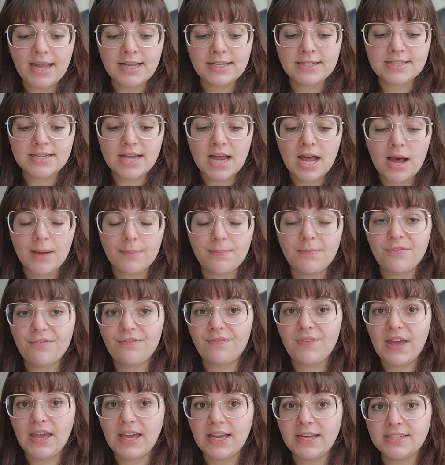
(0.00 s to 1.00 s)
ends up
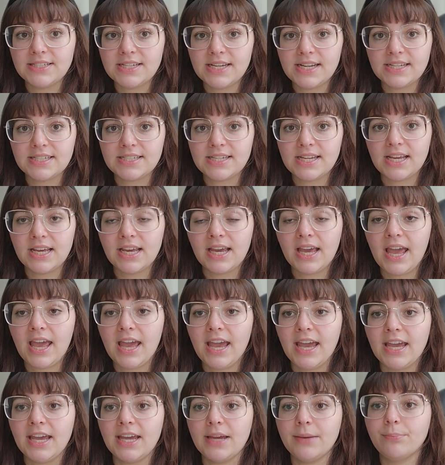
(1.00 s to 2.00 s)
fake dating
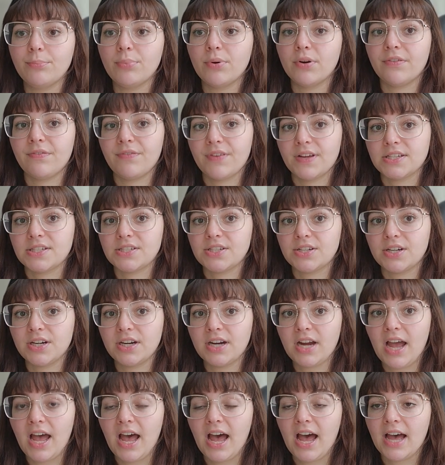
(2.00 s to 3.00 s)
a
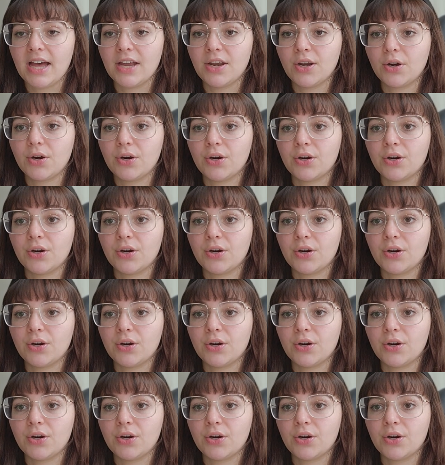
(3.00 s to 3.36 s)
professor at